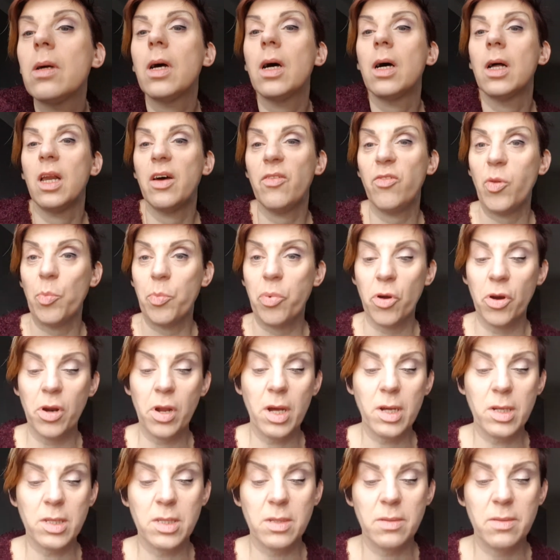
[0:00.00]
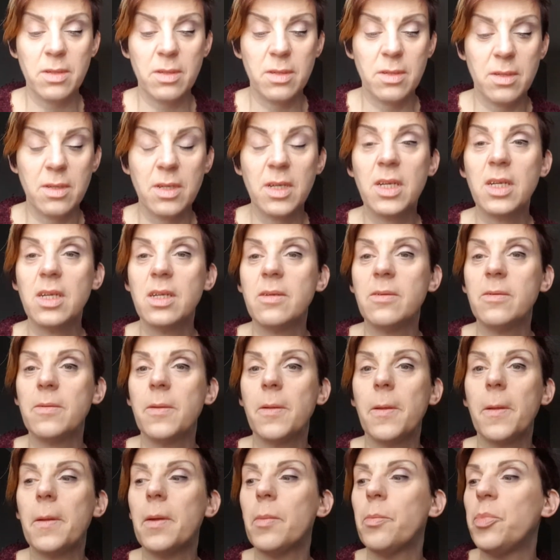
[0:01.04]
I love the product,
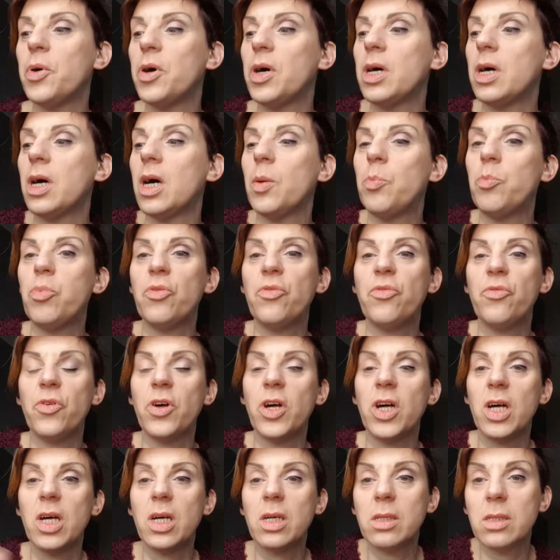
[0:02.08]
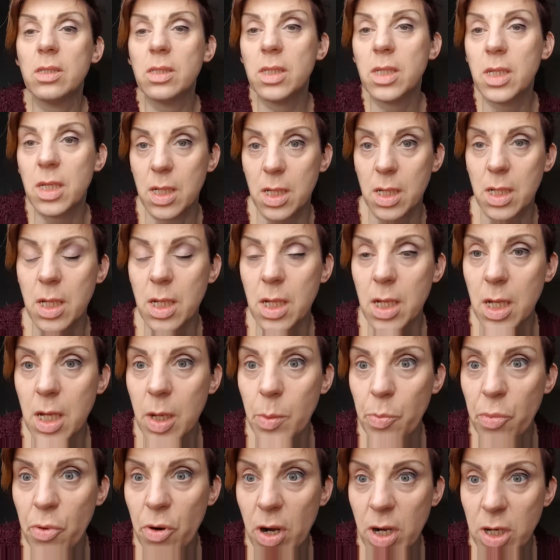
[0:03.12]
but I prefer a
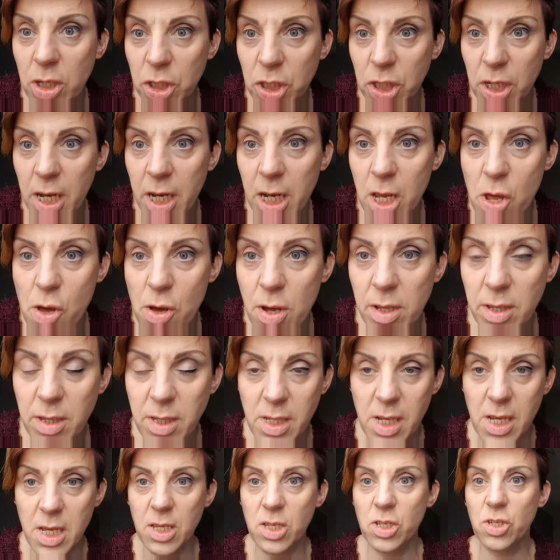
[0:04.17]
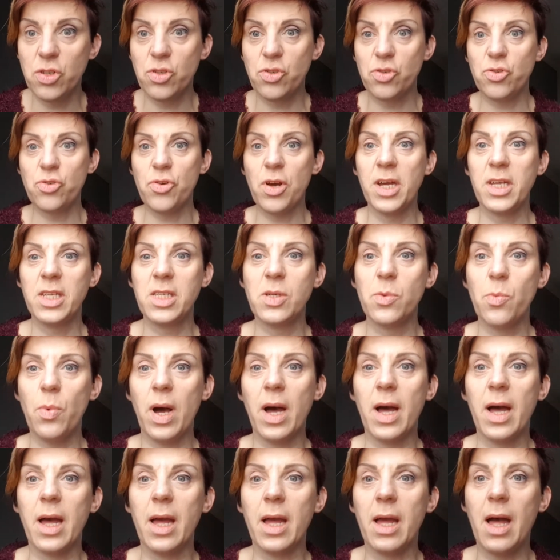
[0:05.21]
brush, and you can see straight
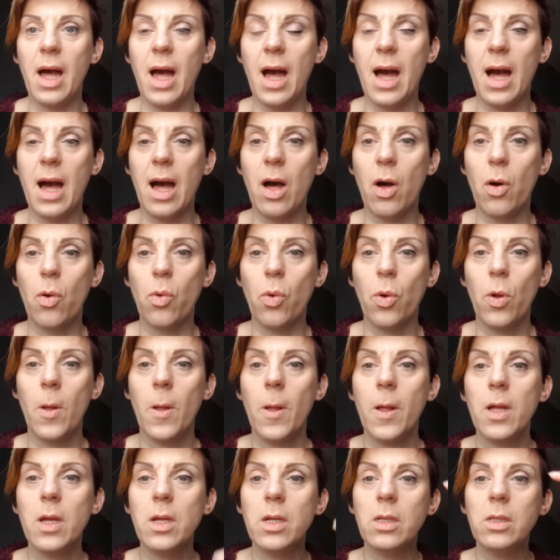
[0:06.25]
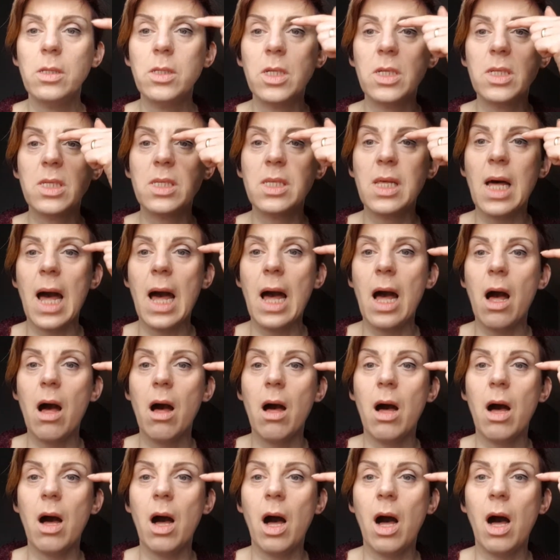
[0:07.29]
away how just that
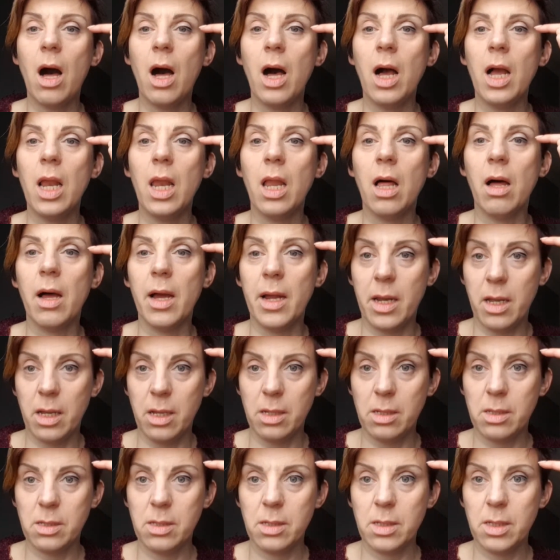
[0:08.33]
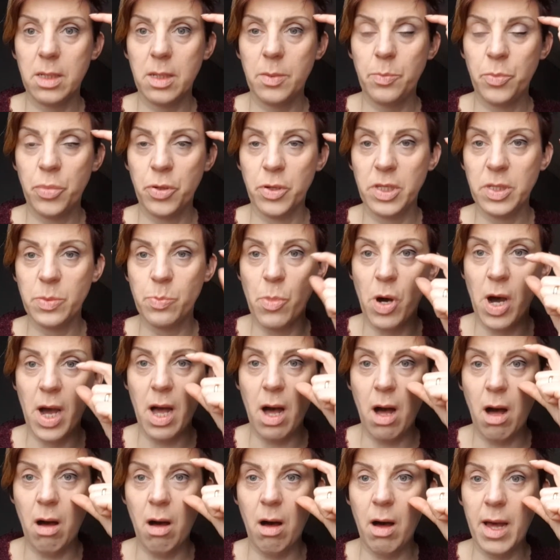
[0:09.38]
eyeliner puts my
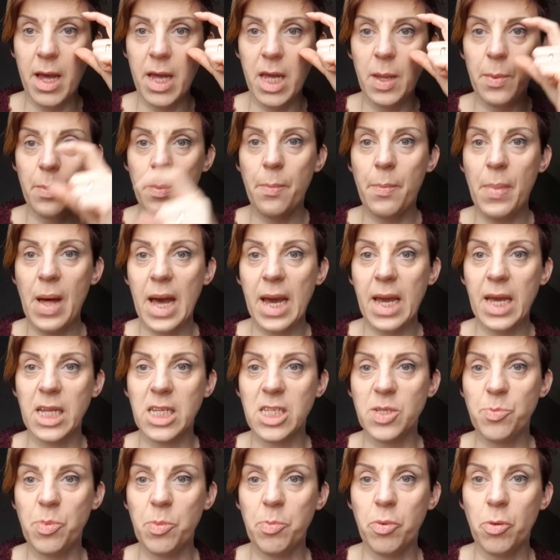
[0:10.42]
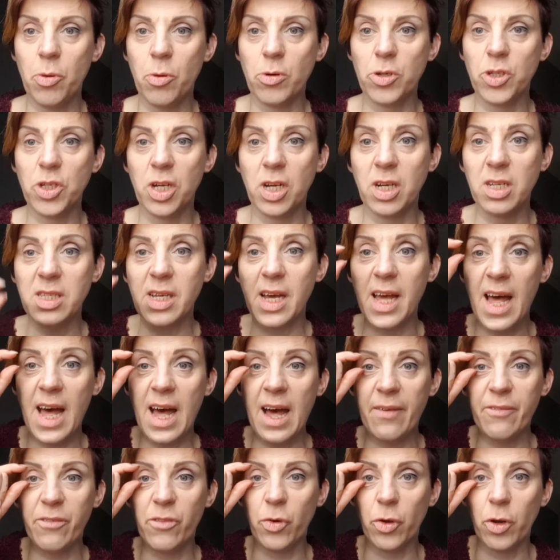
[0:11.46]
eye back into proportion, because I
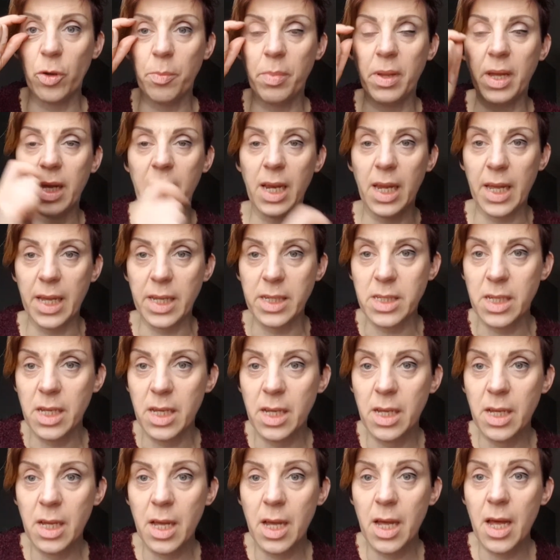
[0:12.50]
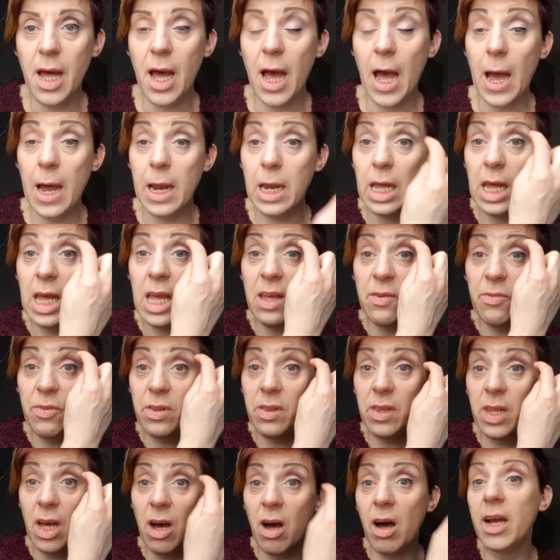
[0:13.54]
have got a big lid, and
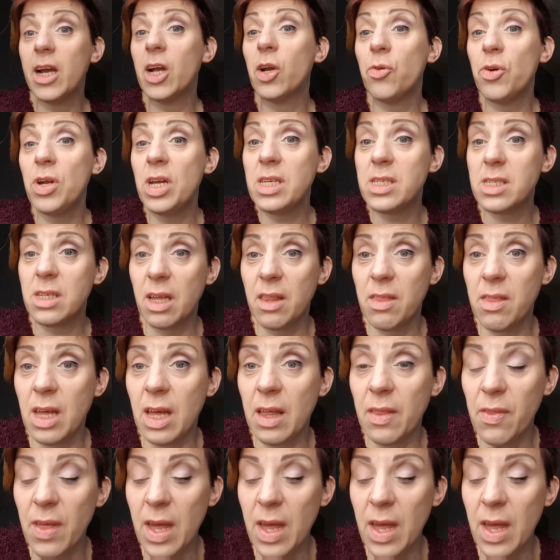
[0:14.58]
even the eye crease I think